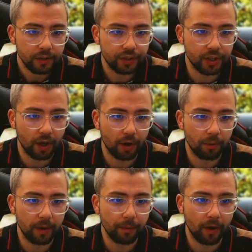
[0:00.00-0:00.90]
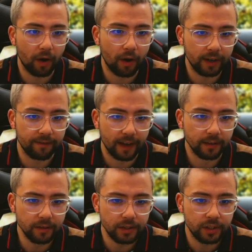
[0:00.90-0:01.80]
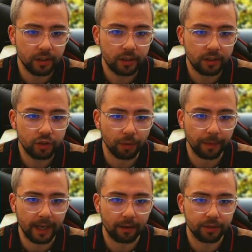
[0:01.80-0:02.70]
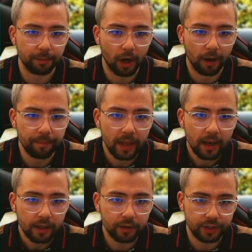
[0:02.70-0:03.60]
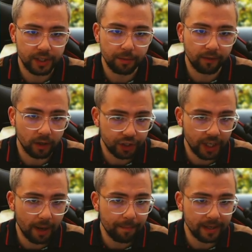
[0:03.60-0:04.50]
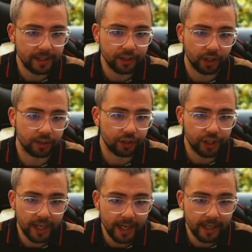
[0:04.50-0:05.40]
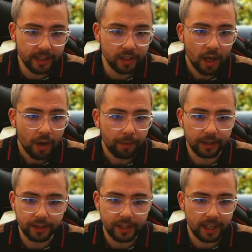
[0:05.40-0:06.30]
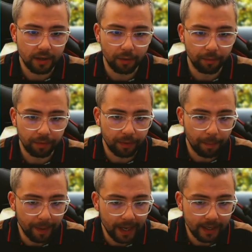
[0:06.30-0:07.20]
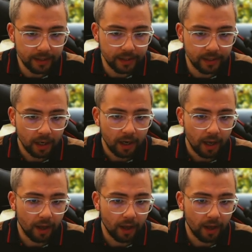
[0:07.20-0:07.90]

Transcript: So on events, jumping down to the bottom, you'll see we've got chat, message, and cheers. We can see bits.